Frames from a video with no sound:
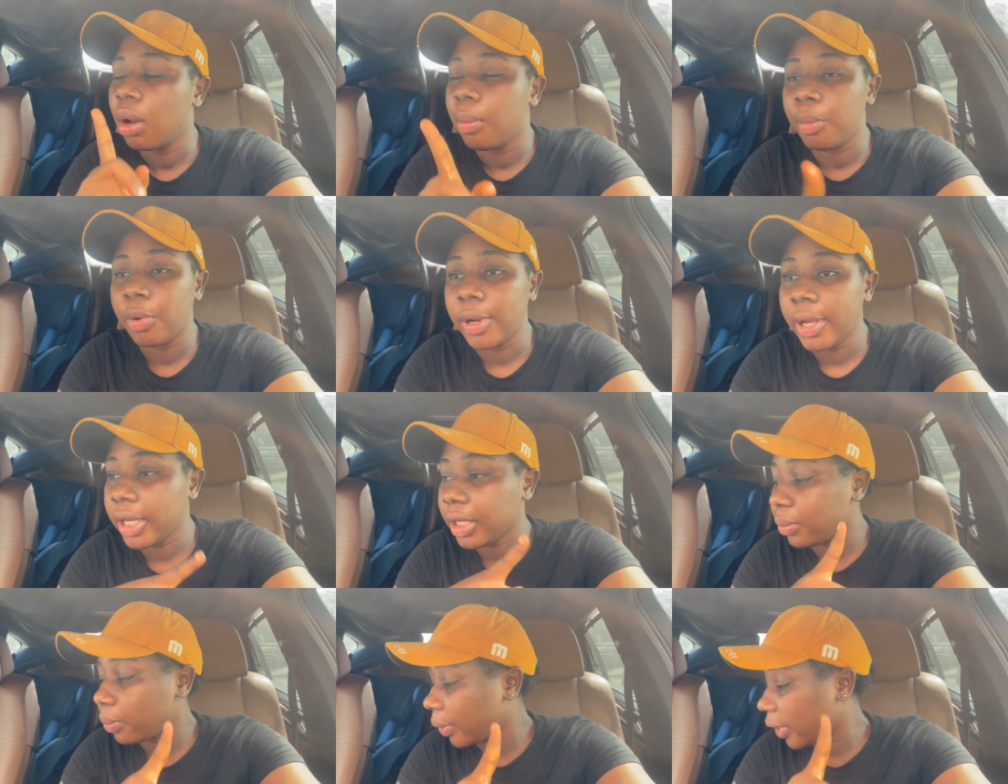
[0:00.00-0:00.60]
But
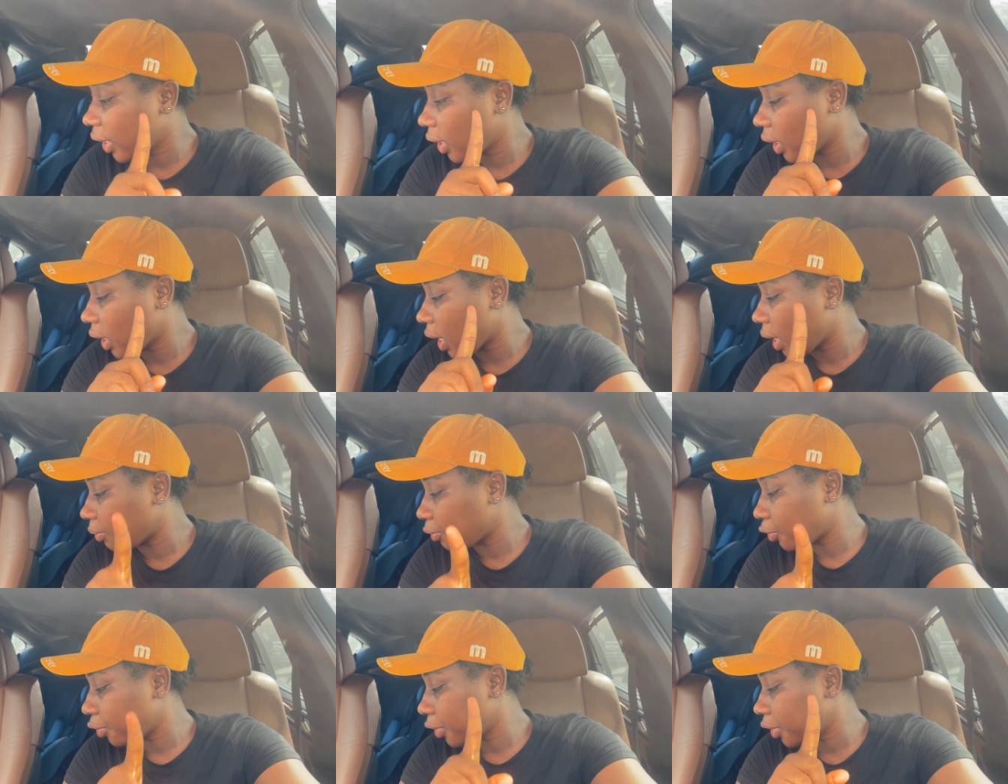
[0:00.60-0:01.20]
anyway,
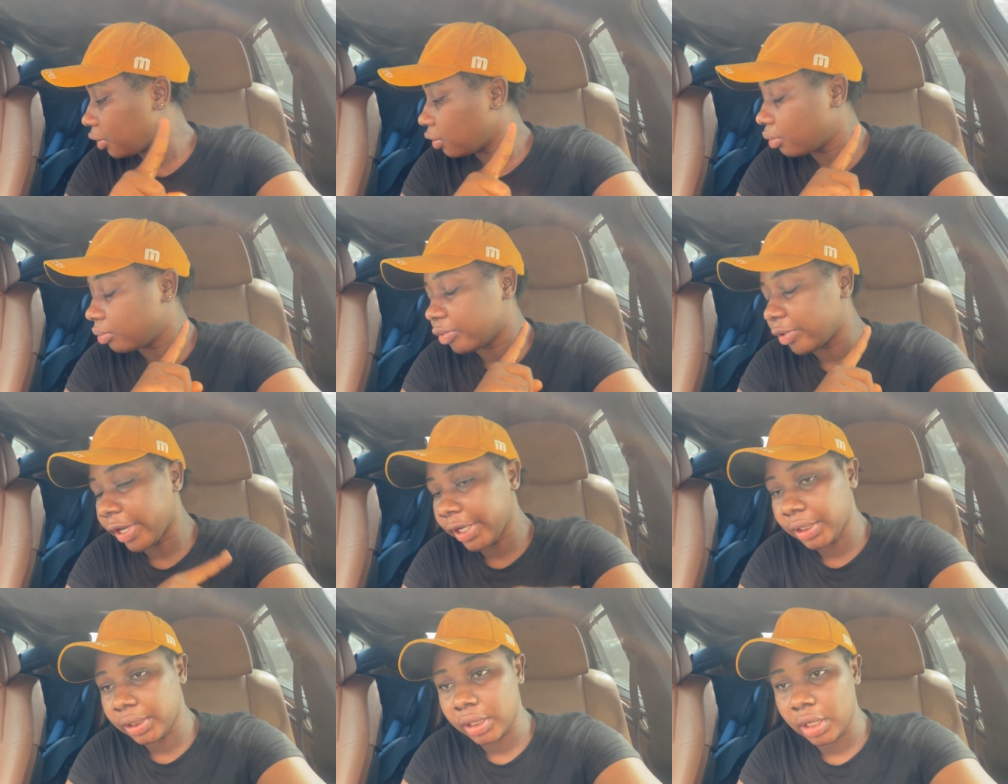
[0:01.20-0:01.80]
I'm going home
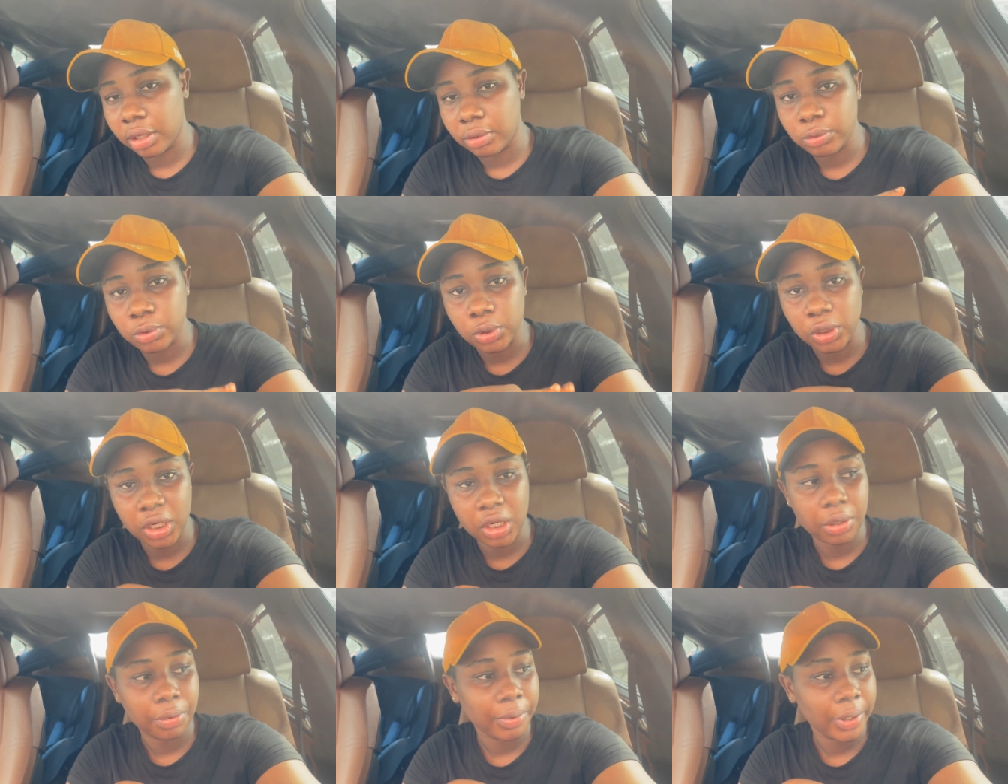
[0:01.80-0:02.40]
right now to
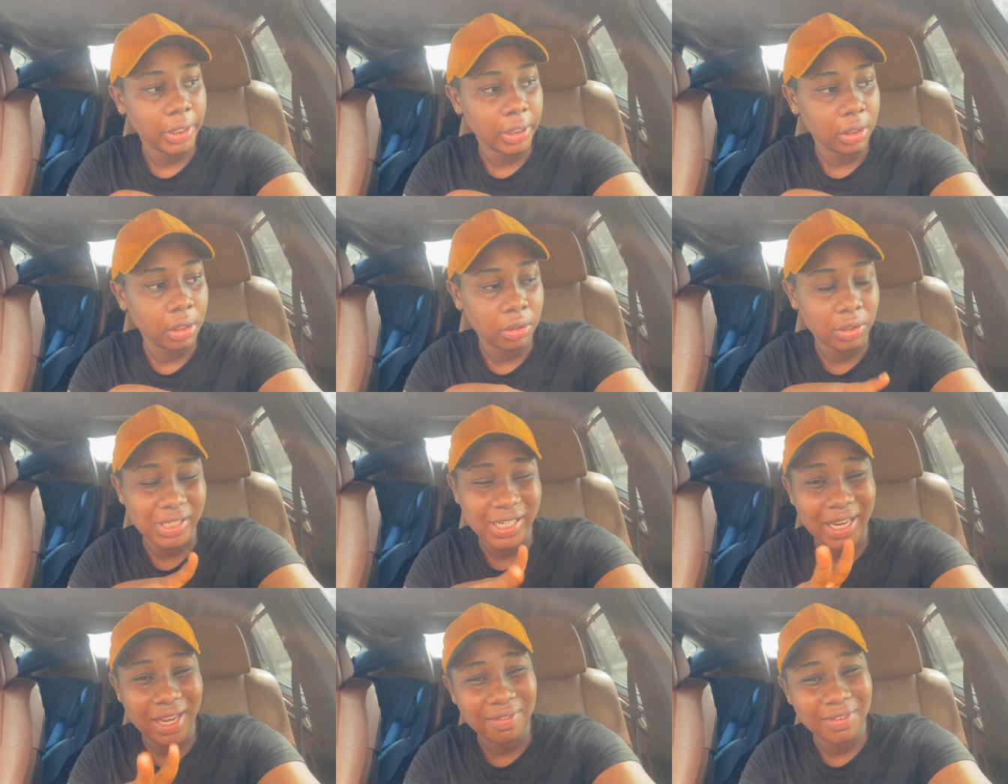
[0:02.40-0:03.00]
get ready
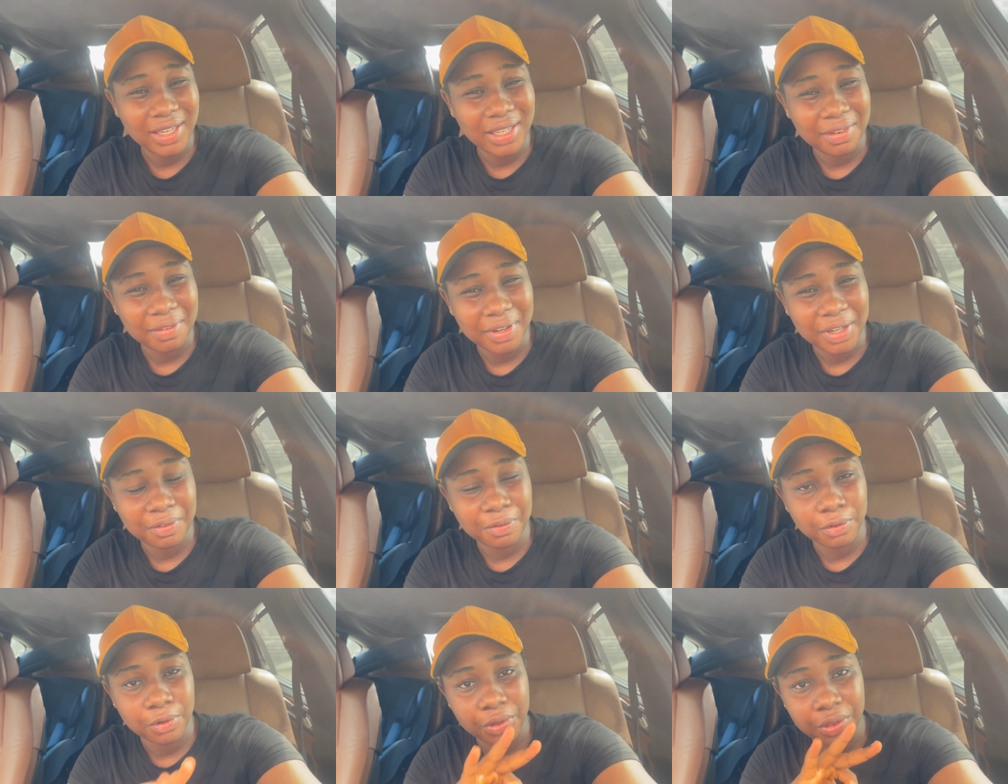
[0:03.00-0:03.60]
because I have an
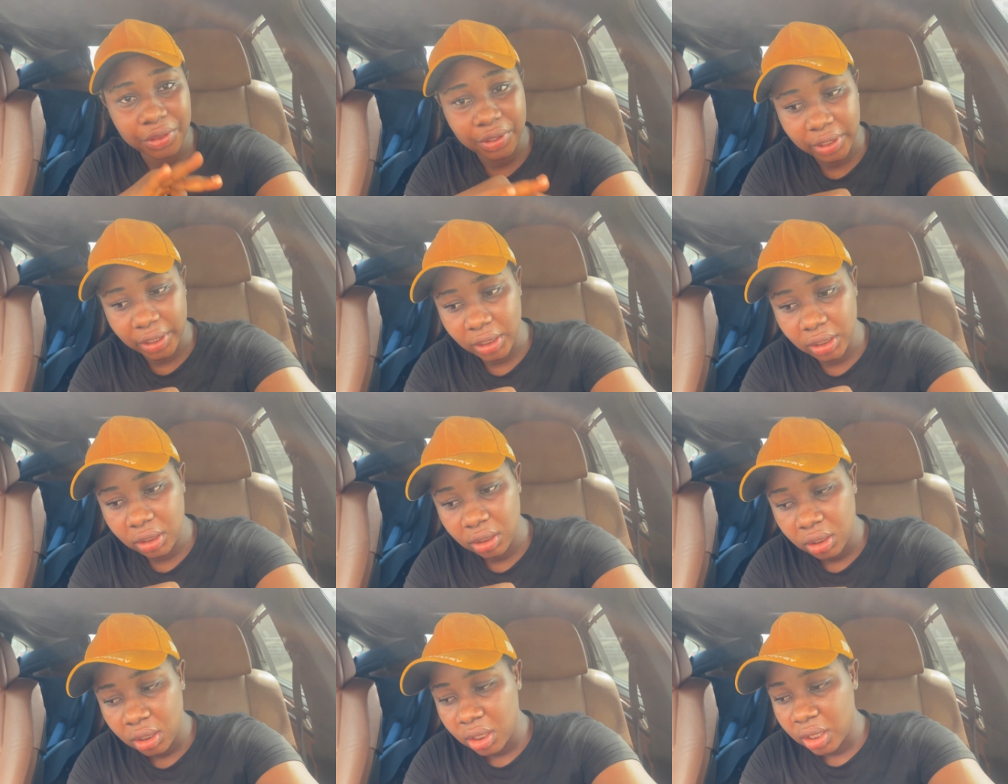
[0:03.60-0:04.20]
event for three.